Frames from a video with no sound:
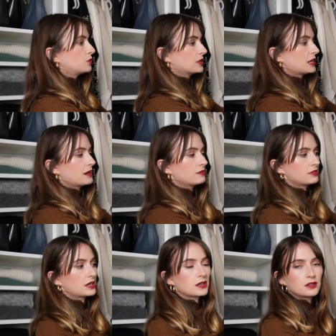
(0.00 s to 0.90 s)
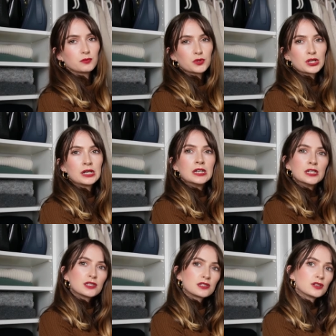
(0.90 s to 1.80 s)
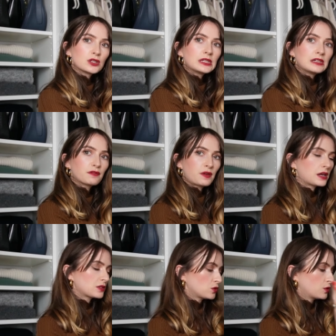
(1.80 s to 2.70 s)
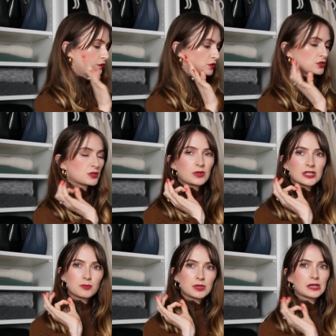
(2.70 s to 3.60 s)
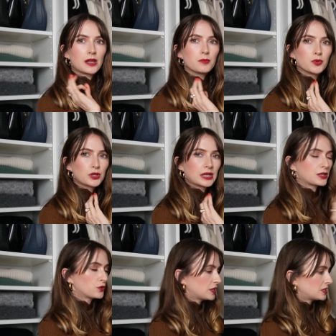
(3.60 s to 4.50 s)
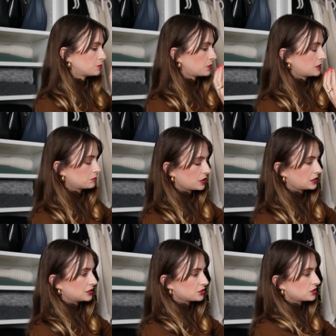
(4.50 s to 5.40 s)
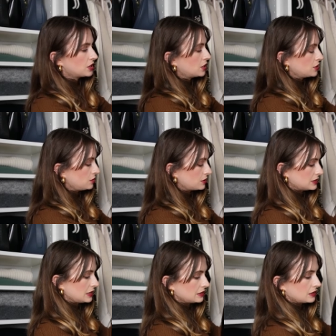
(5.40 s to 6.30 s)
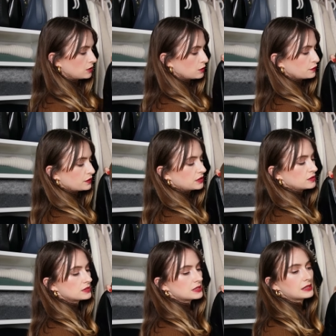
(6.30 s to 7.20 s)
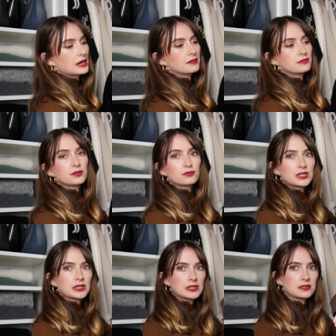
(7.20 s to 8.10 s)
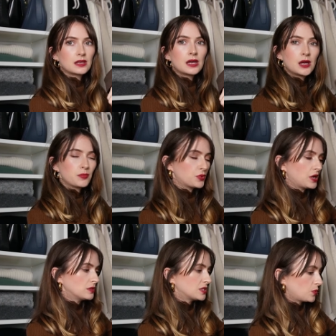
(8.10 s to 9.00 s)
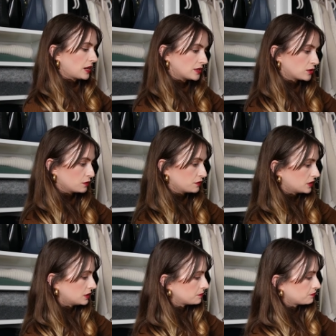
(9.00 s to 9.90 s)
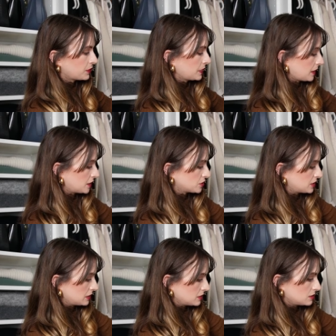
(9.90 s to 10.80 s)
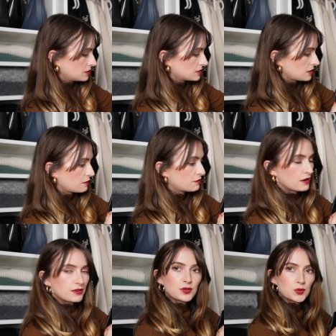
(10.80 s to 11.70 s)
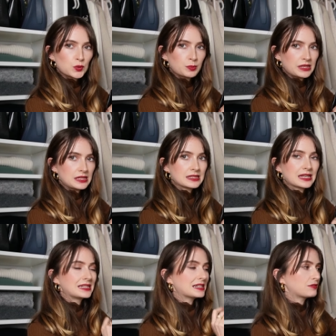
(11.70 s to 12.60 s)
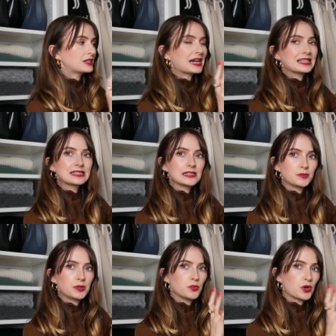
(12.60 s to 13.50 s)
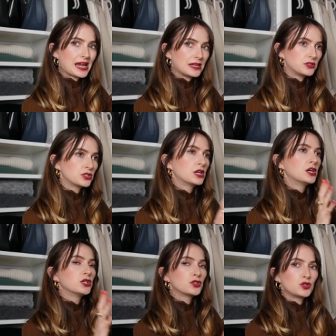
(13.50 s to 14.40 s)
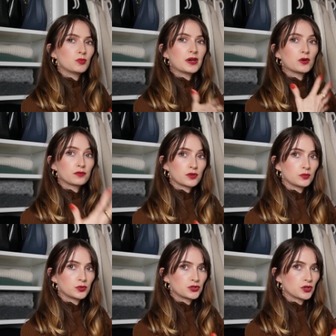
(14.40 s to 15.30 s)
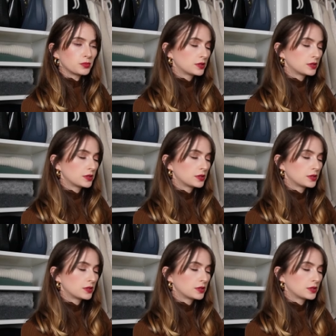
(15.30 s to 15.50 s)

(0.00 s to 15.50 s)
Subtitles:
you want to have that kind of more snuggly effect, or if you just want it to be a lot more like crisp and polished, you can take that off and you still have the really nice brown suede cuff on it. I just think this is a very cool piece and definitely adds a little bit more edge to my overall wardrobe.